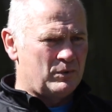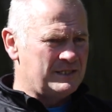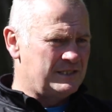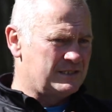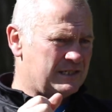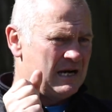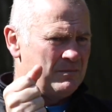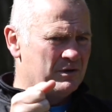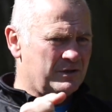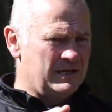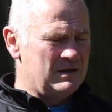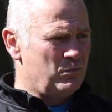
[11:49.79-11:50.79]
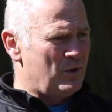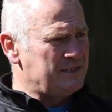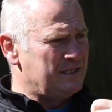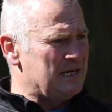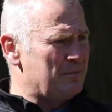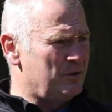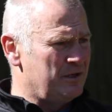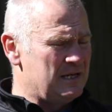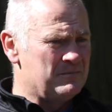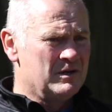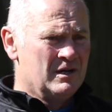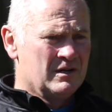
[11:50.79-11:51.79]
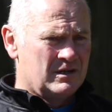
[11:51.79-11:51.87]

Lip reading: Why is he just gambling on him? Why is he gambling on him?